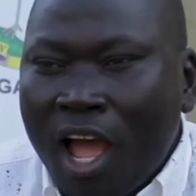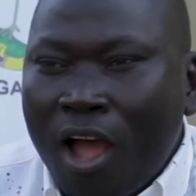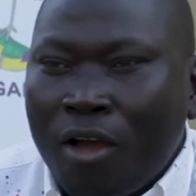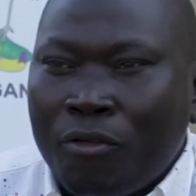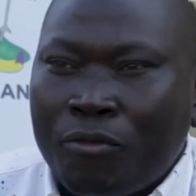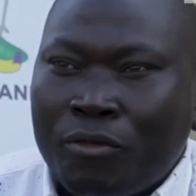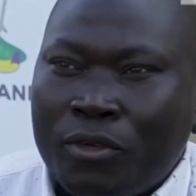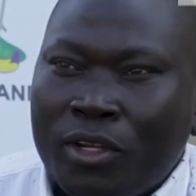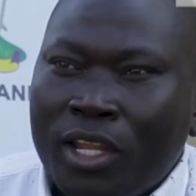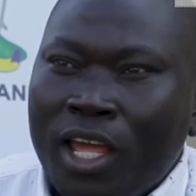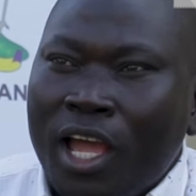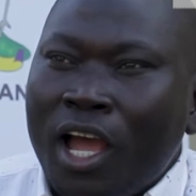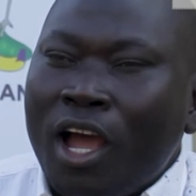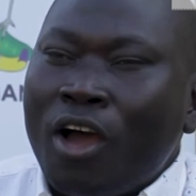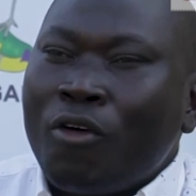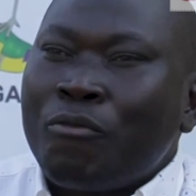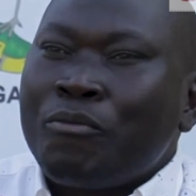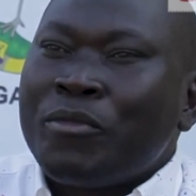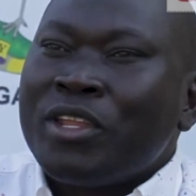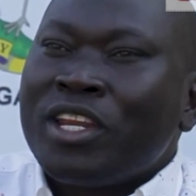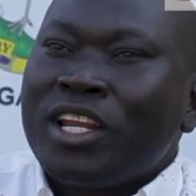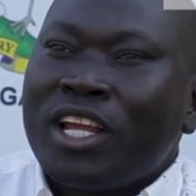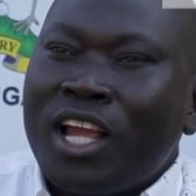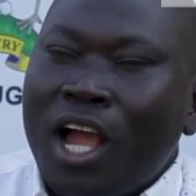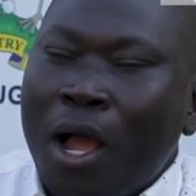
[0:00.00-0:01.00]
have
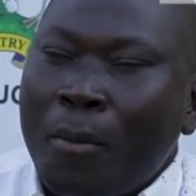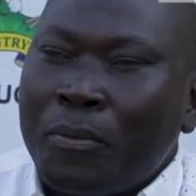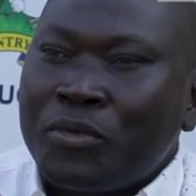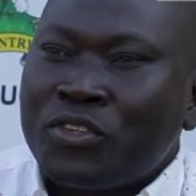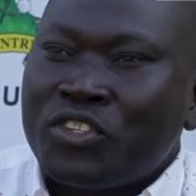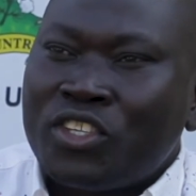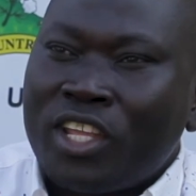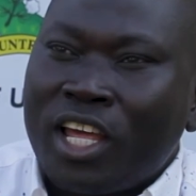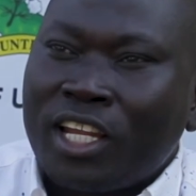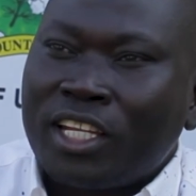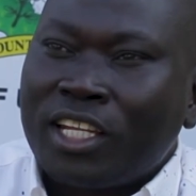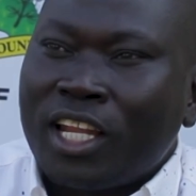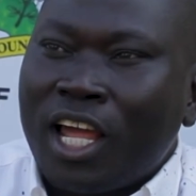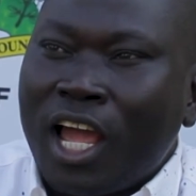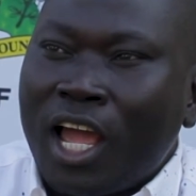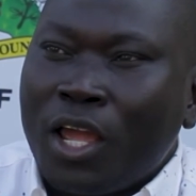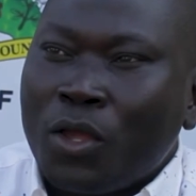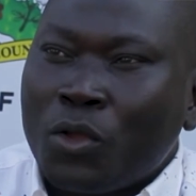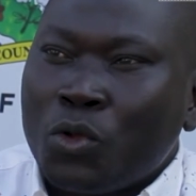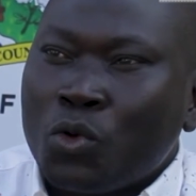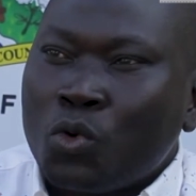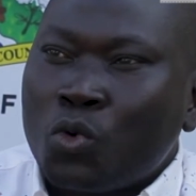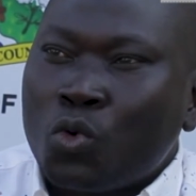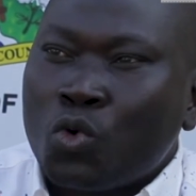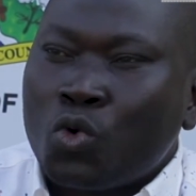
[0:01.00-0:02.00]
been gaps that
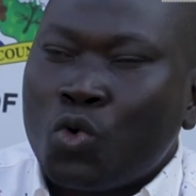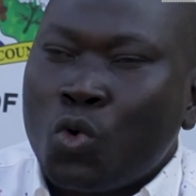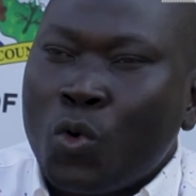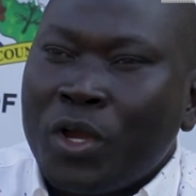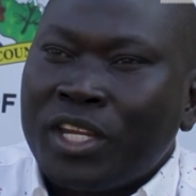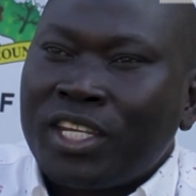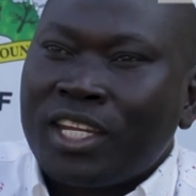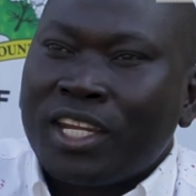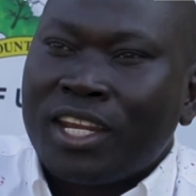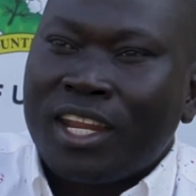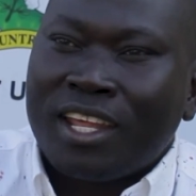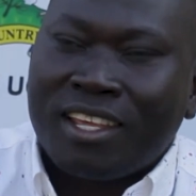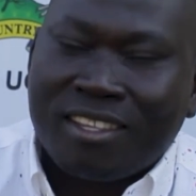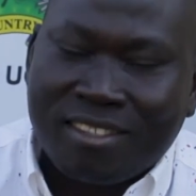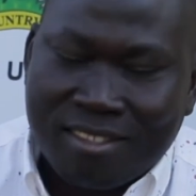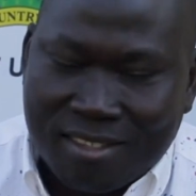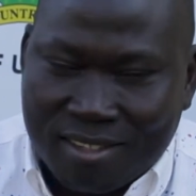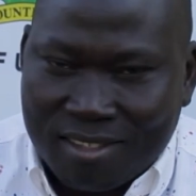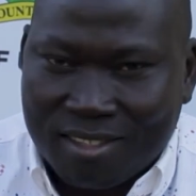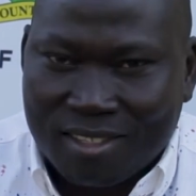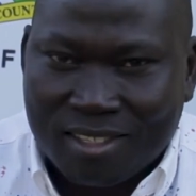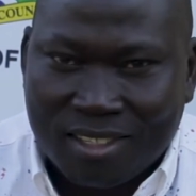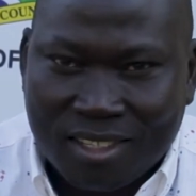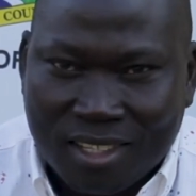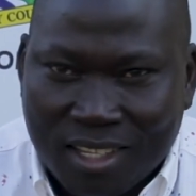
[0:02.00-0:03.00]
you could
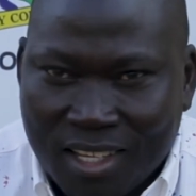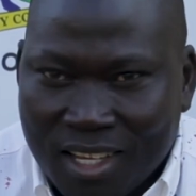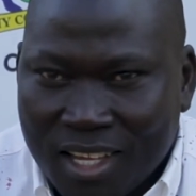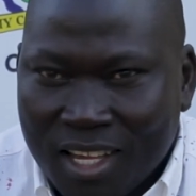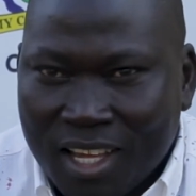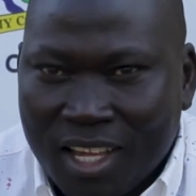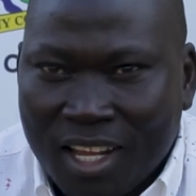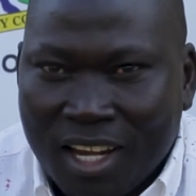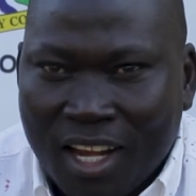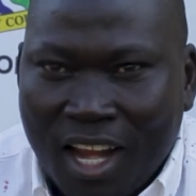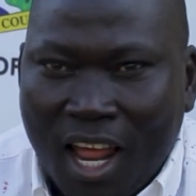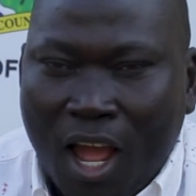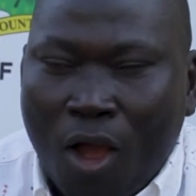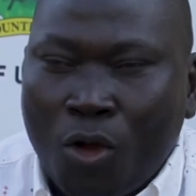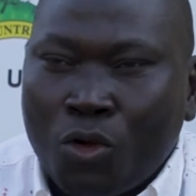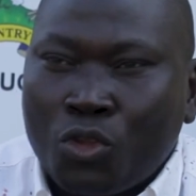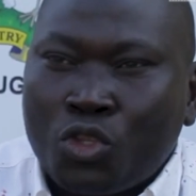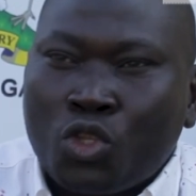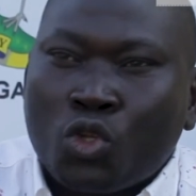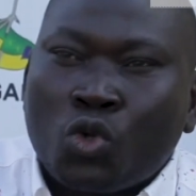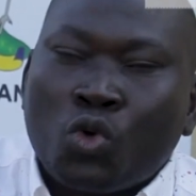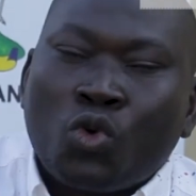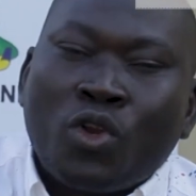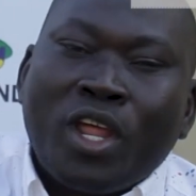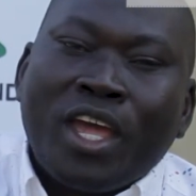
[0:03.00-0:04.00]
witness now
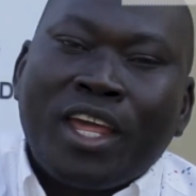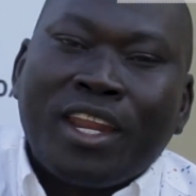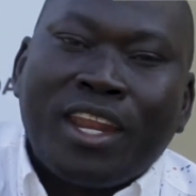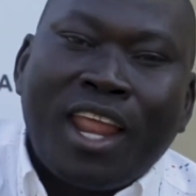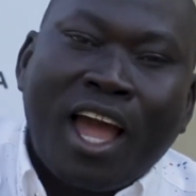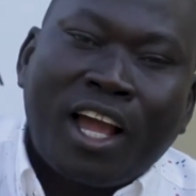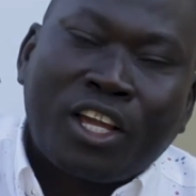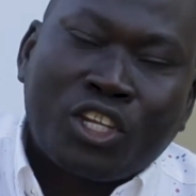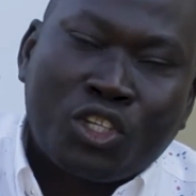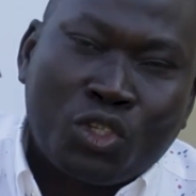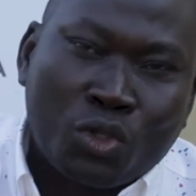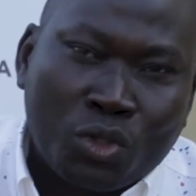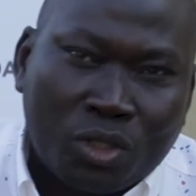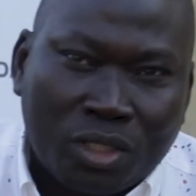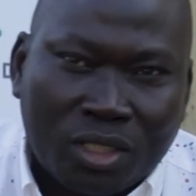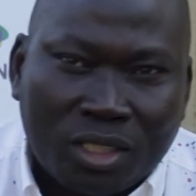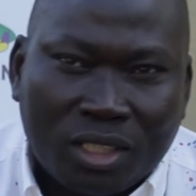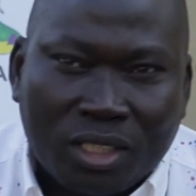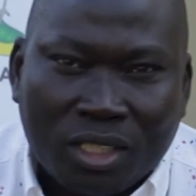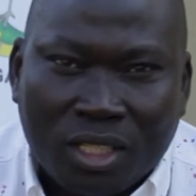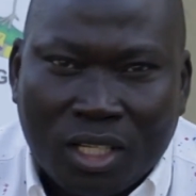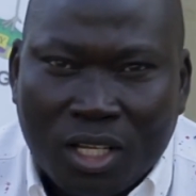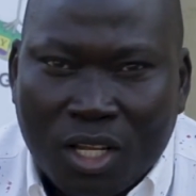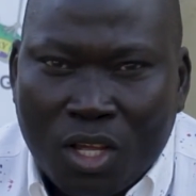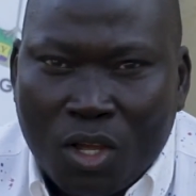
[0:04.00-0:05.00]
through the induction.
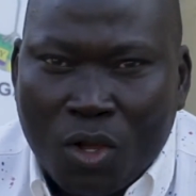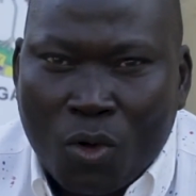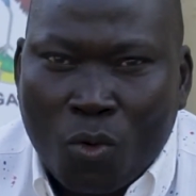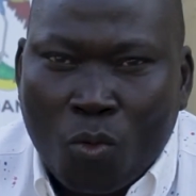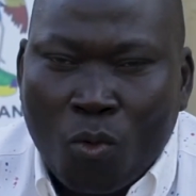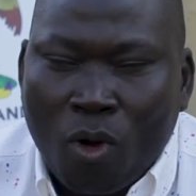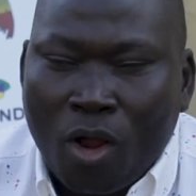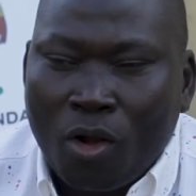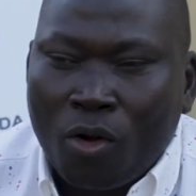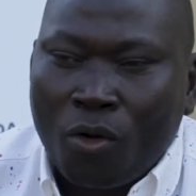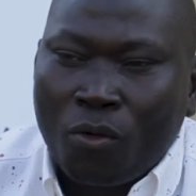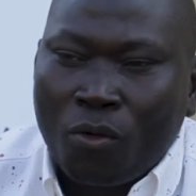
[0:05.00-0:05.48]
One